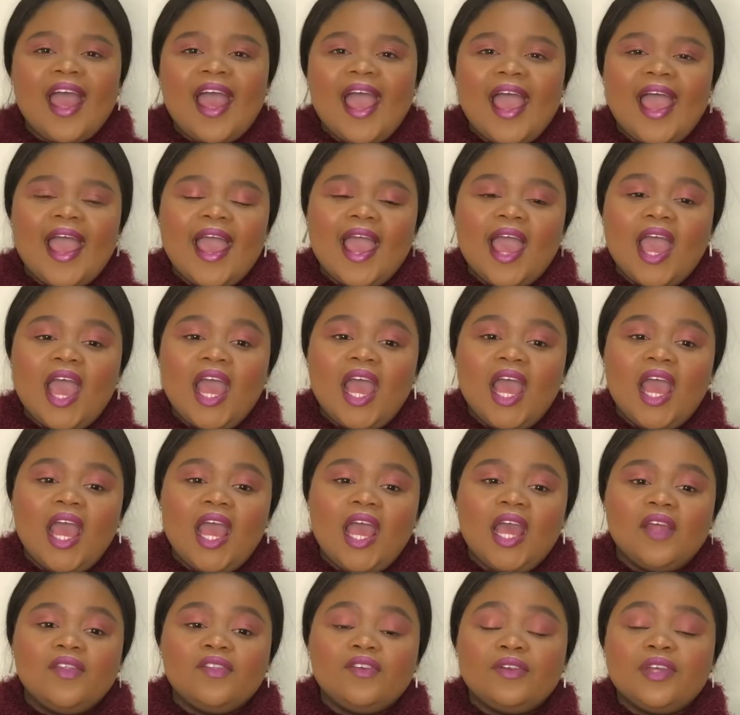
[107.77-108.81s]

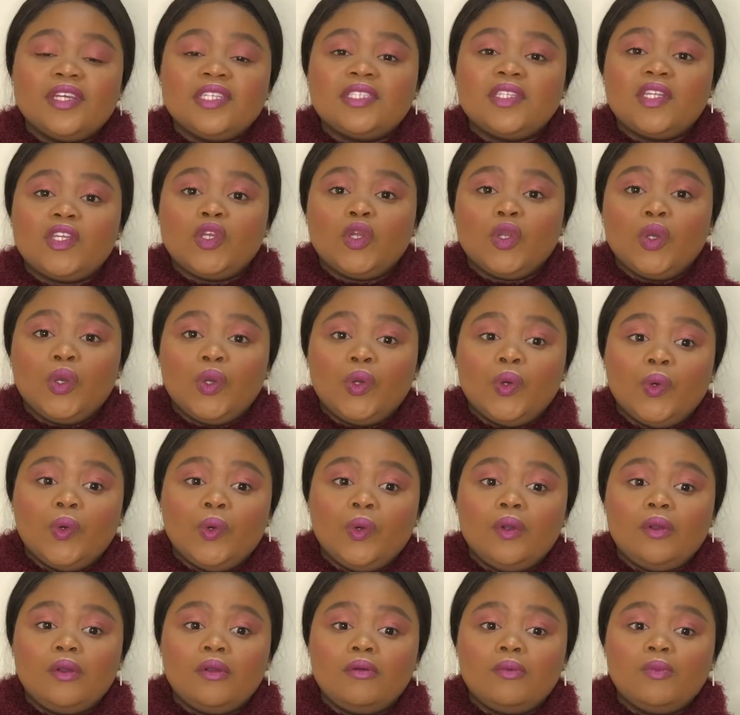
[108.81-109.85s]
and the rest said
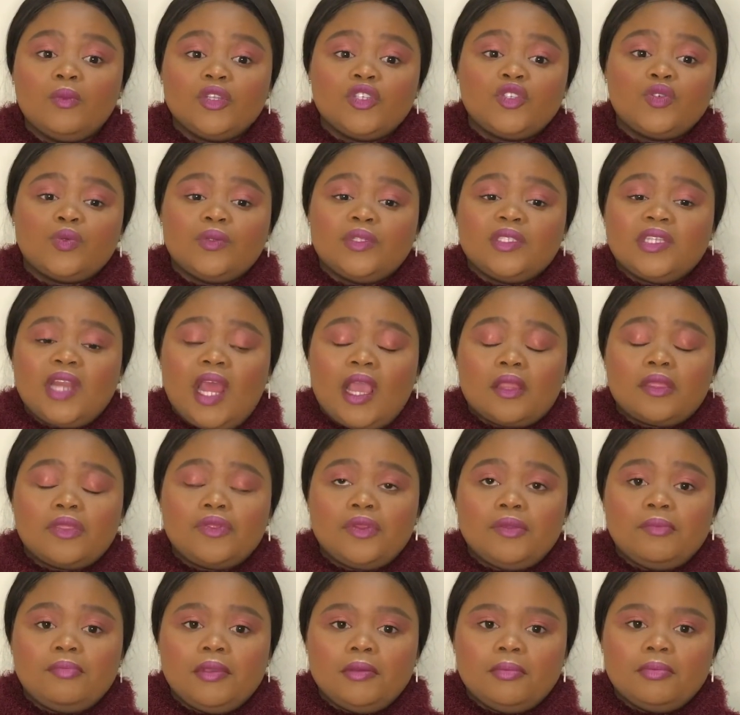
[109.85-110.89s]
no, which was like
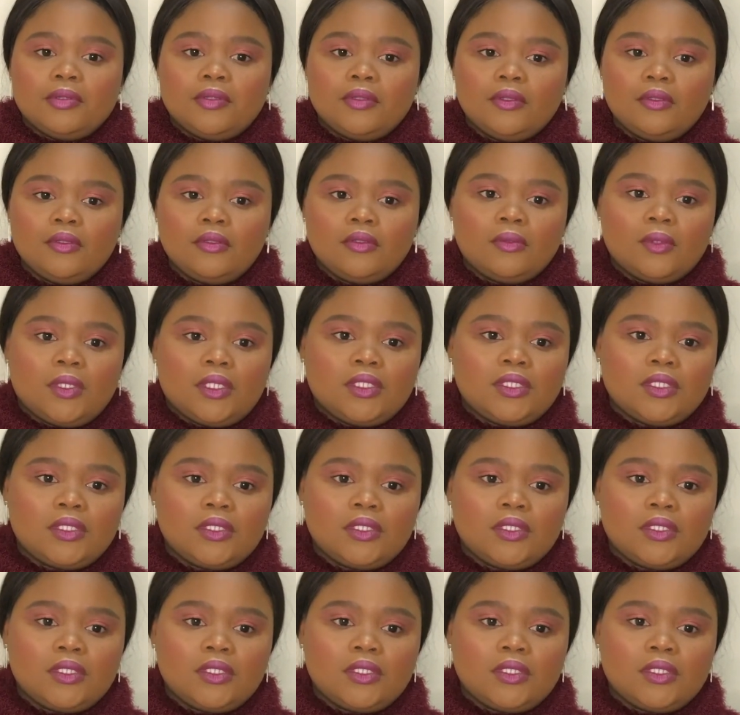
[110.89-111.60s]
3 people. What?